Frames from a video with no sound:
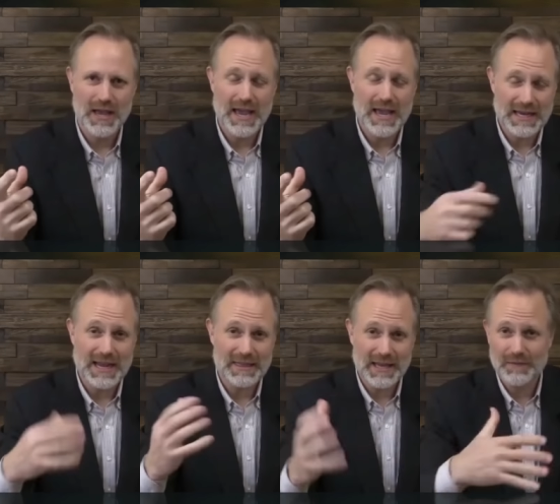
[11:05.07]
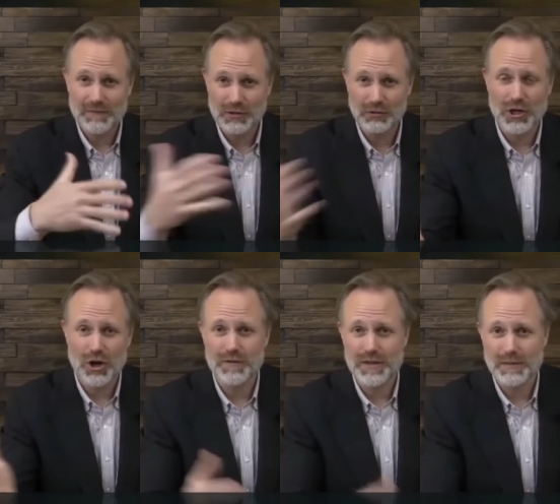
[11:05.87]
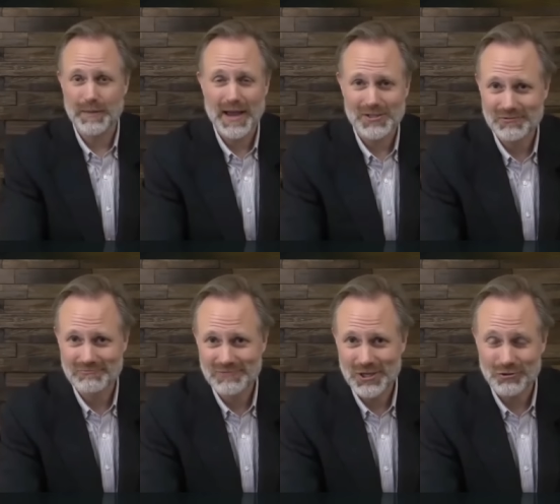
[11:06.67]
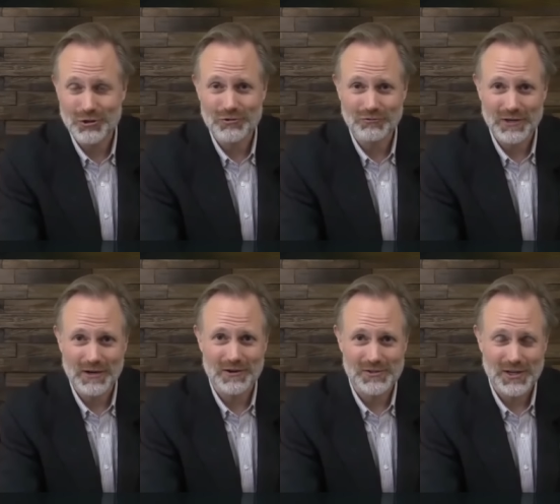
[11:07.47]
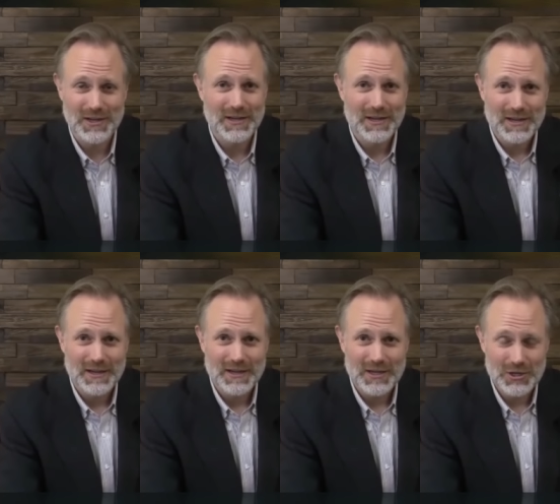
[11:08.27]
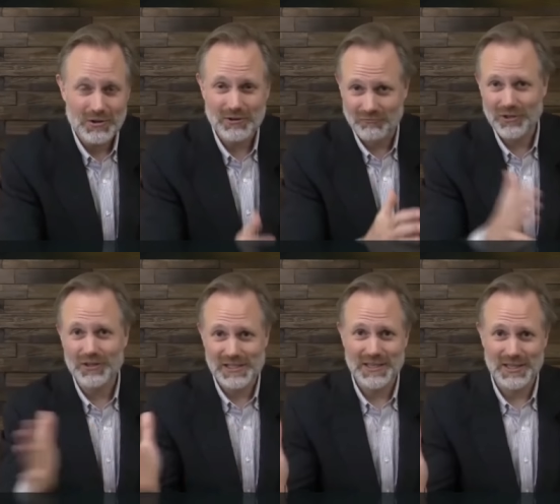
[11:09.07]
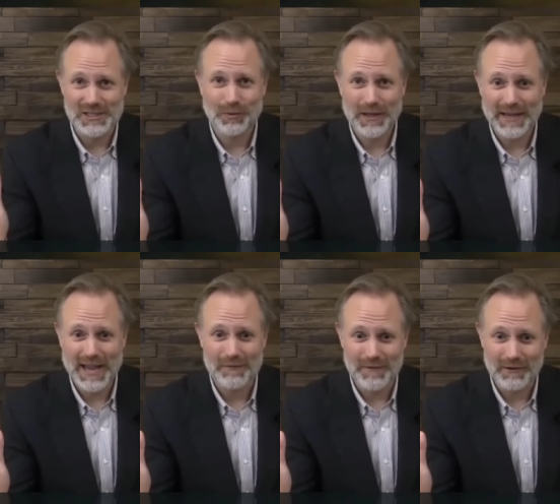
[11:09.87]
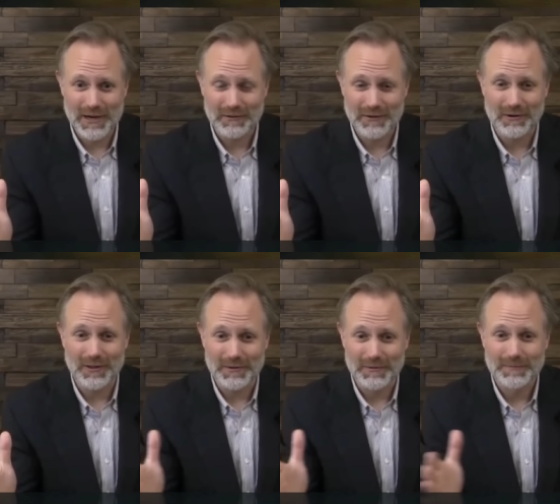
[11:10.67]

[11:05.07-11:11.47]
And I think if you look over the past, you know, two three years, you can really see this playing out very clearly.